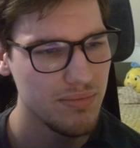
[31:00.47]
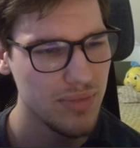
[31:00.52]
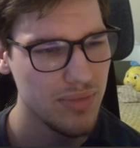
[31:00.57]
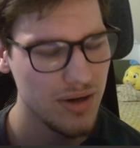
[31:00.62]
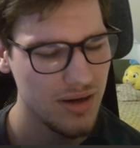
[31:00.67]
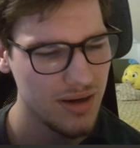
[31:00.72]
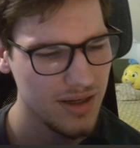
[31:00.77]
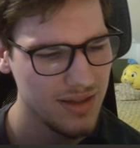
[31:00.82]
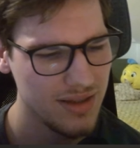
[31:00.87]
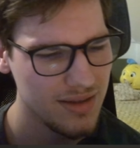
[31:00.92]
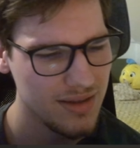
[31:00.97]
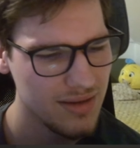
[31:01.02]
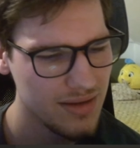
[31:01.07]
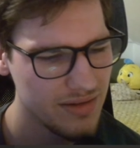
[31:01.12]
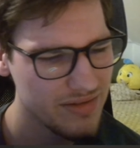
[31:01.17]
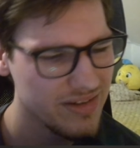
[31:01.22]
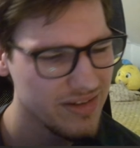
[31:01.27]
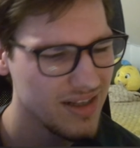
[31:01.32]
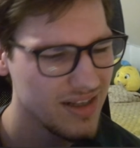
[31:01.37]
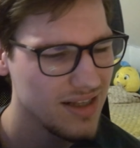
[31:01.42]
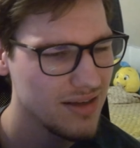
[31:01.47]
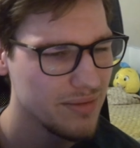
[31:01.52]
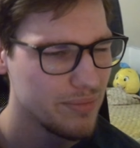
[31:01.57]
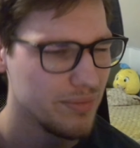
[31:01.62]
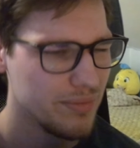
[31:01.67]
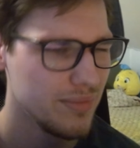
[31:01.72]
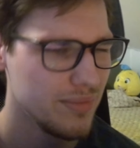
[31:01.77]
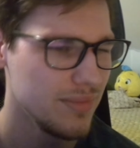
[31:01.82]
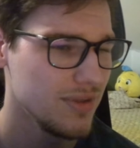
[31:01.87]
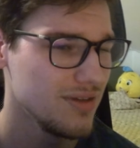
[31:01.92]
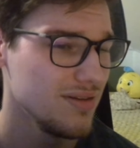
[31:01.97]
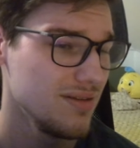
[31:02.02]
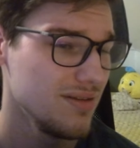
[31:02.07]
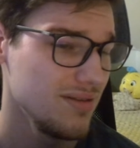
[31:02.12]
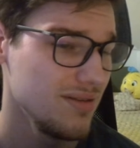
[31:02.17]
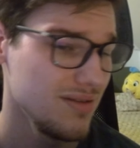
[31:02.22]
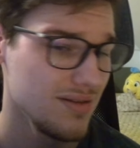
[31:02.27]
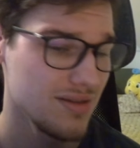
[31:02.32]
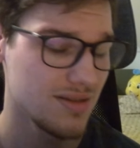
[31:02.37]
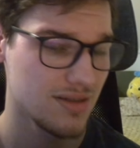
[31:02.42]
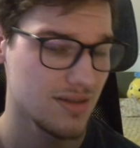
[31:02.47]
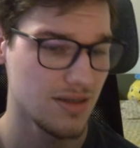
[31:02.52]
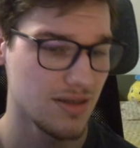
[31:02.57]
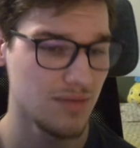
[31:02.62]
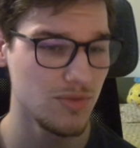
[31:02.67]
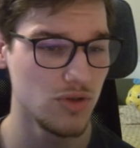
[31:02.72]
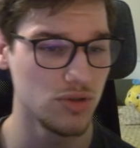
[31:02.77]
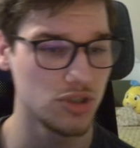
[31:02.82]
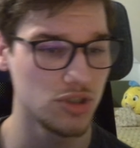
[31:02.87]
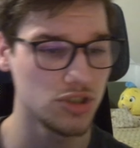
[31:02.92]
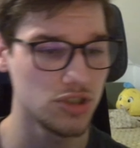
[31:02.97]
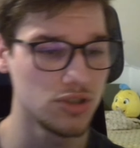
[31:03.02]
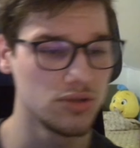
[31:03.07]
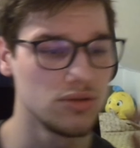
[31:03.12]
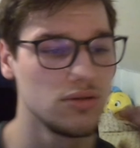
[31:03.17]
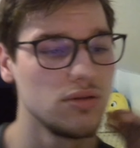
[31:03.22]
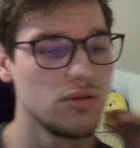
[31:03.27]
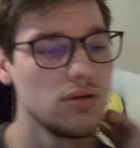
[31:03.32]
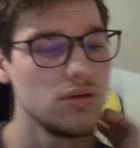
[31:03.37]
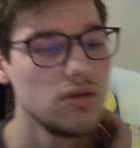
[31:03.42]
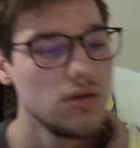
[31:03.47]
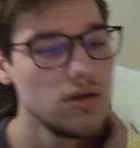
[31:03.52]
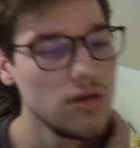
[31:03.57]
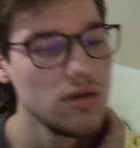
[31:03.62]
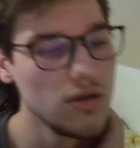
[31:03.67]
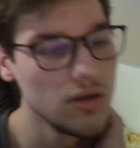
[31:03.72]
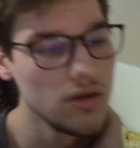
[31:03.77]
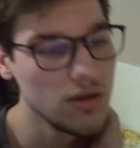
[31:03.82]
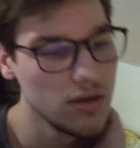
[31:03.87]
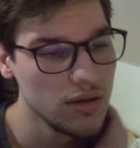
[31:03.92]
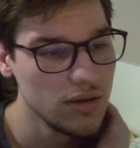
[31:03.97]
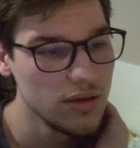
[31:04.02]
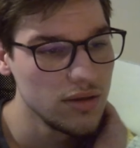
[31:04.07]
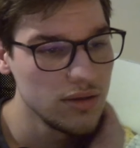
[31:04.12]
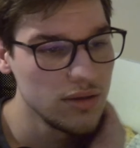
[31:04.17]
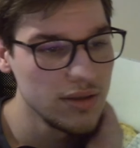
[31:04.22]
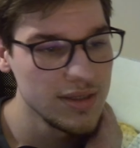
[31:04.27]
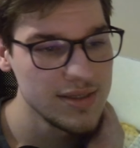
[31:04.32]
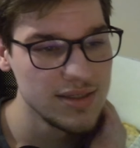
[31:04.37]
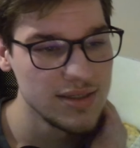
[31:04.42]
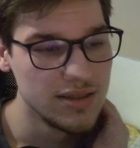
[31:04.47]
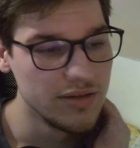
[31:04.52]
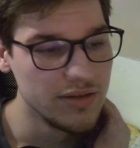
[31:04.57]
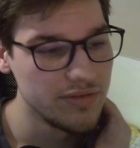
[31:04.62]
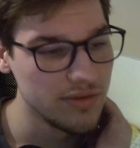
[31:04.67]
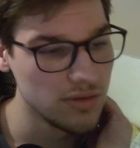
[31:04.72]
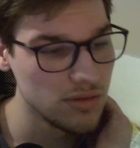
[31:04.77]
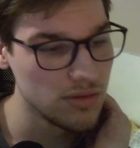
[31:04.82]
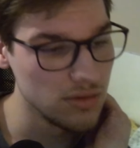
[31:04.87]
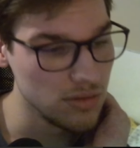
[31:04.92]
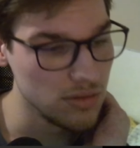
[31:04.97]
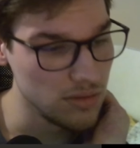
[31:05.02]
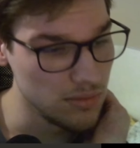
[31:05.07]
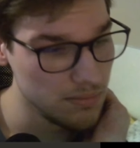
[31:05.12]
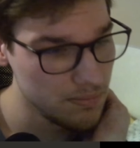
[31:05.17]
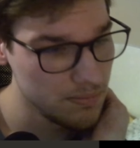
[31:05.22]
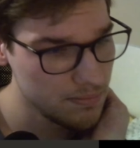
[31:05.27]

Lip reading: behind in development. I'm not sure. It's difficult.